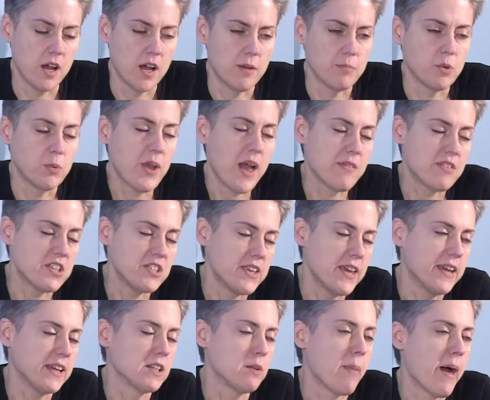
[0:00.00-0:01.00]
Um, we have a
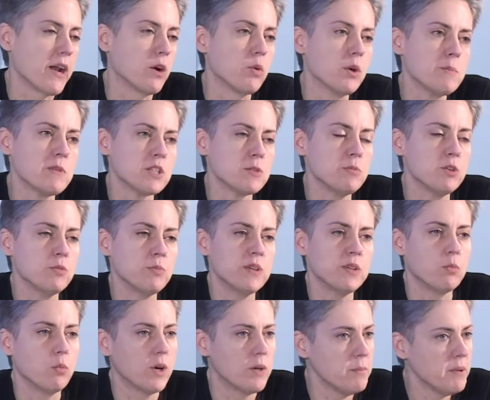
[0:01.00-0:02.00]
saying in the Battered Women's
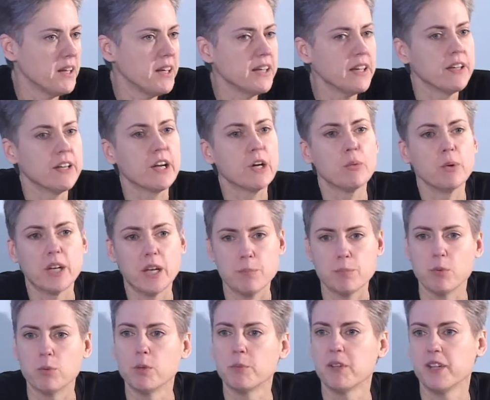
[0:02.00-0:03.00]
Movement, one beating a year will
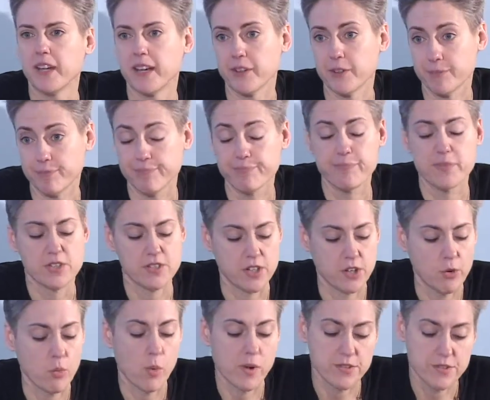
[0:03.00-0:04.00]
keep a woman down.
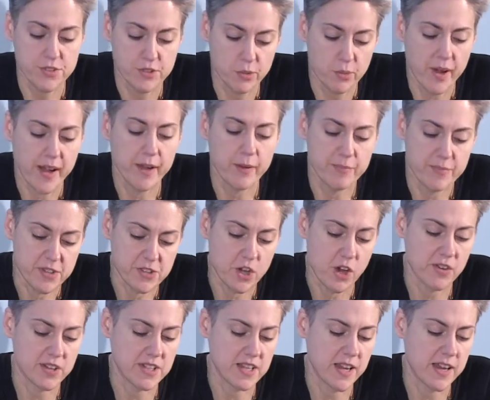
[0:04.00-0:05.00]
So once in a while
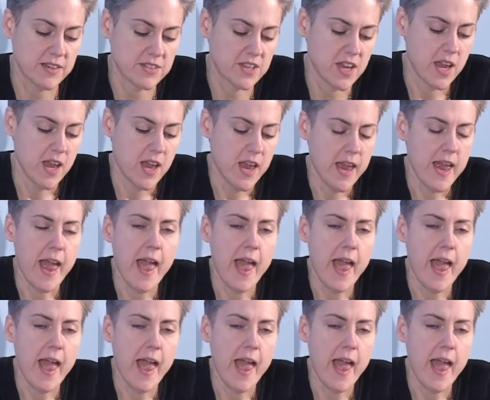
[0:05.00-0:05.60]
is all it takes.